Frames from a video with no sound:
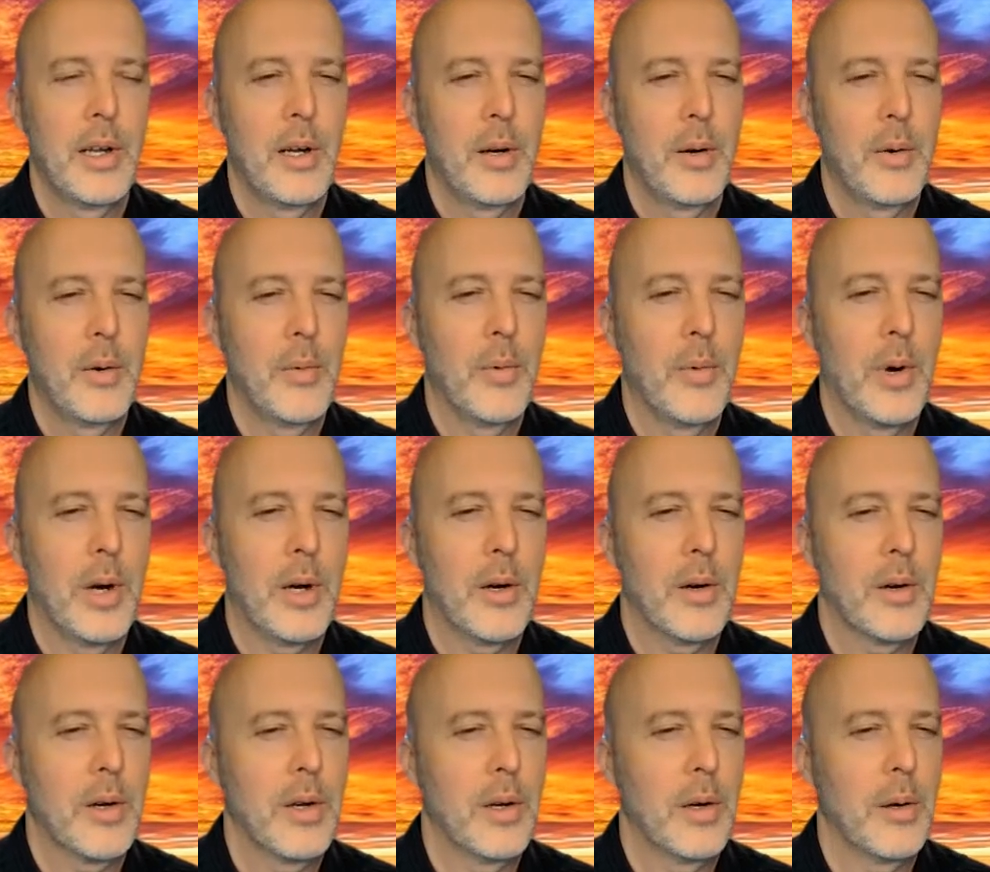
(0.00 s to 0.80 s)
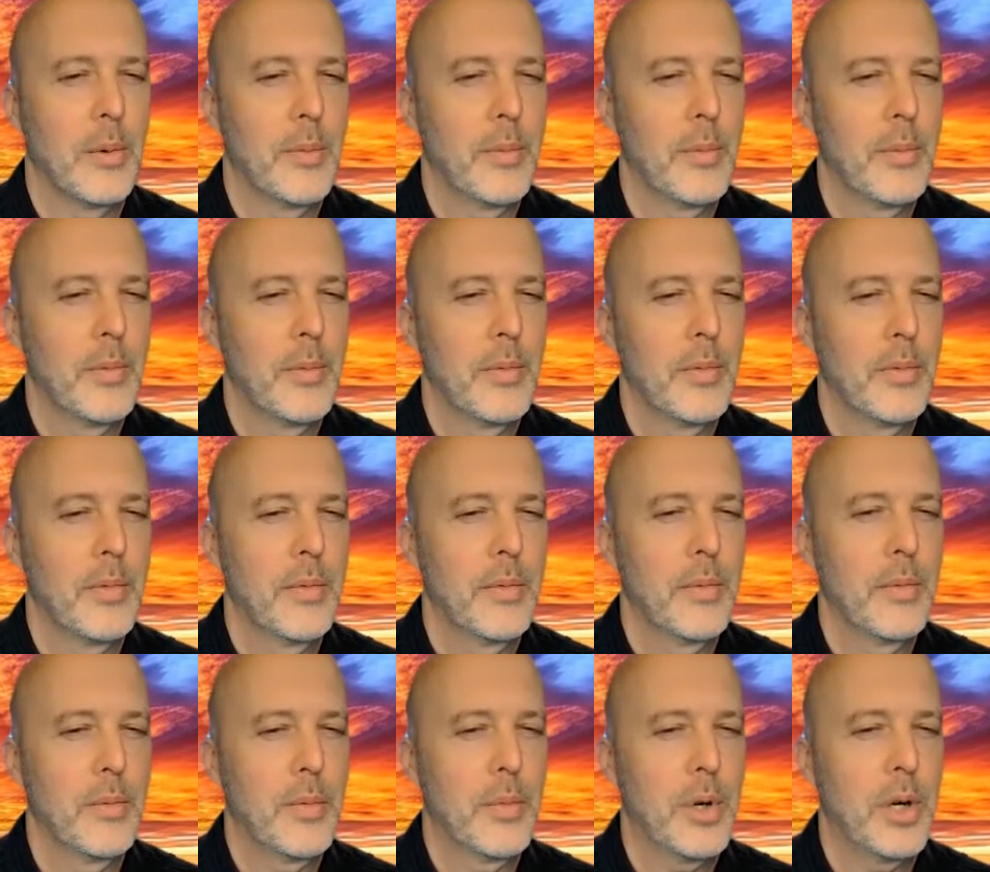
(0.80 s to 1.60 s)
Welcome,
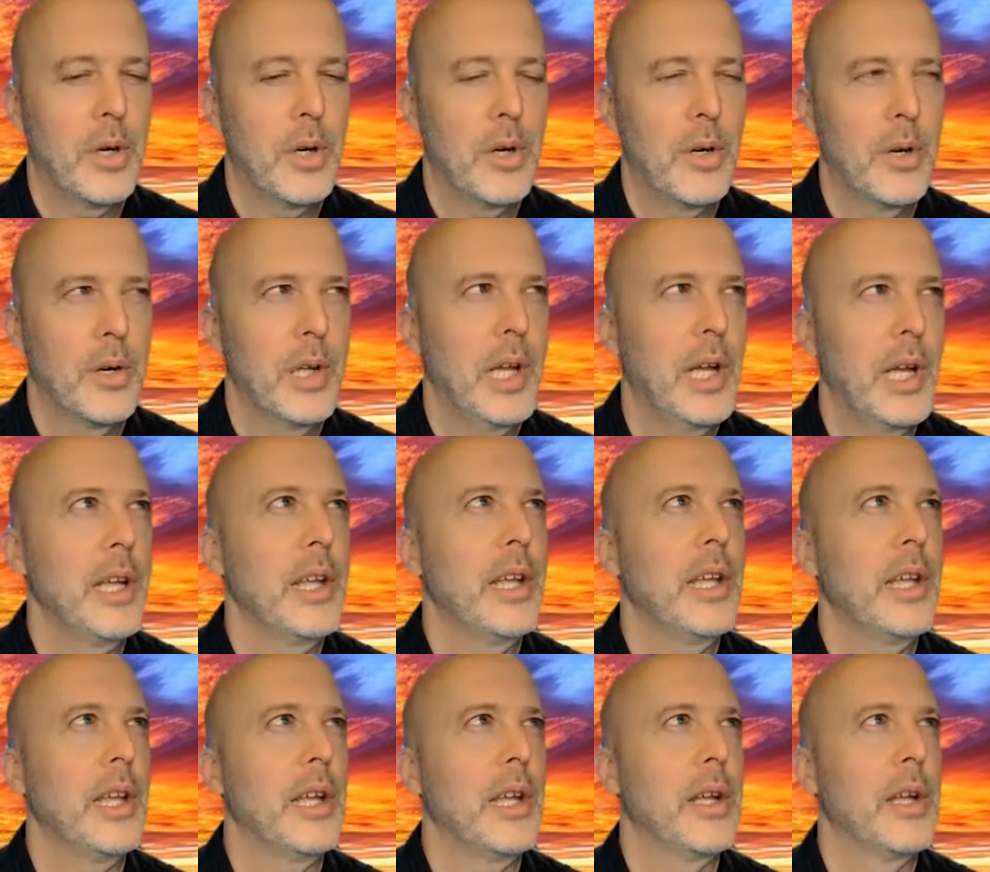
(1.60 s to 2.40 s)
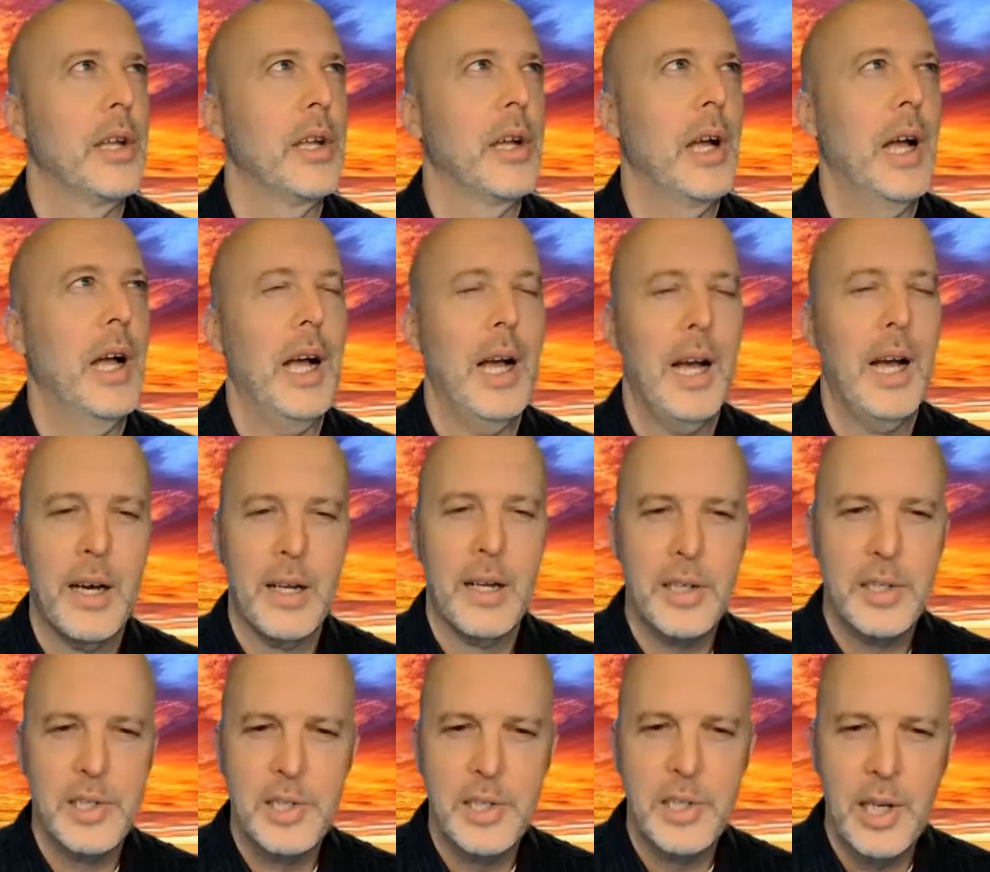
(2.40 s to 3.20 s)
Paul Yankey. How to
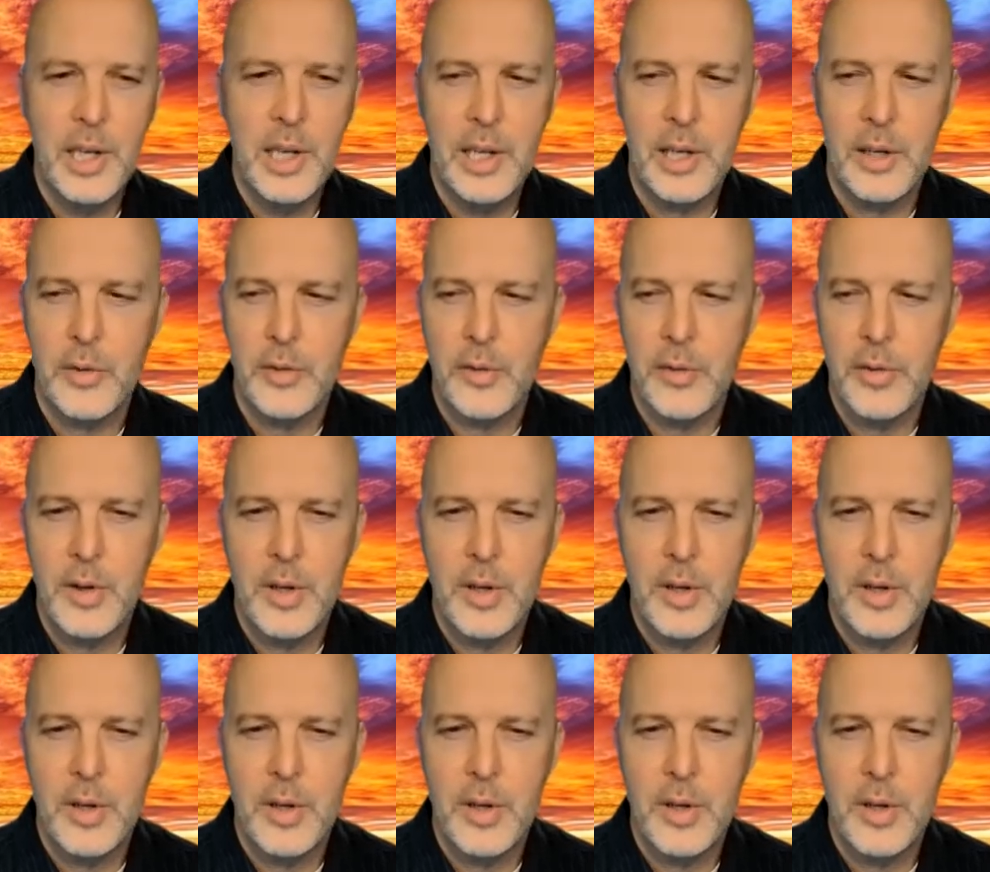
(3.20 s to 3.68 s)
shave.